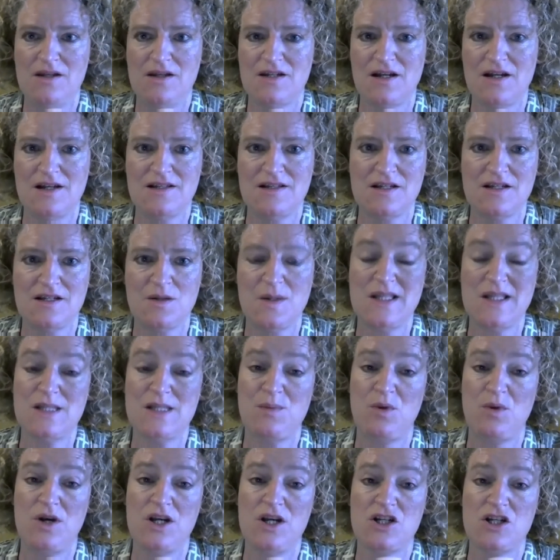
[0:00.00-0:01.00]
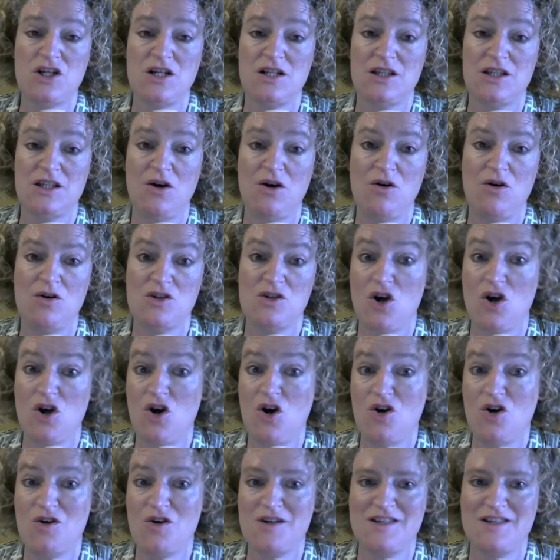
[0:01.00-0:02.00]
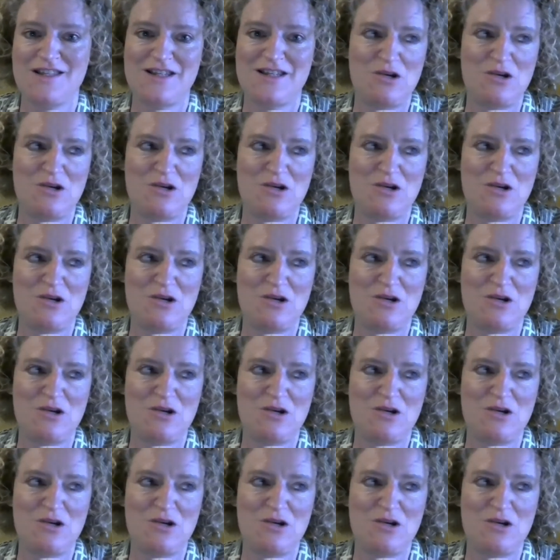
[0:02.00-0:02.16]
to listen to inspirational talks,